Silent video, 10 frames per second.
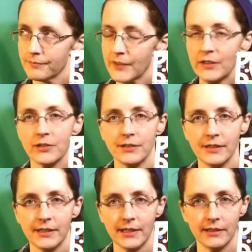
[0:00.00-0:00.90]
So this
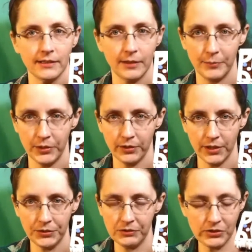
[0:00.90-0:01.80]
is like a
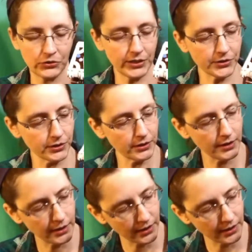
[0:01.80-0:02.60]
bureau or a dresser.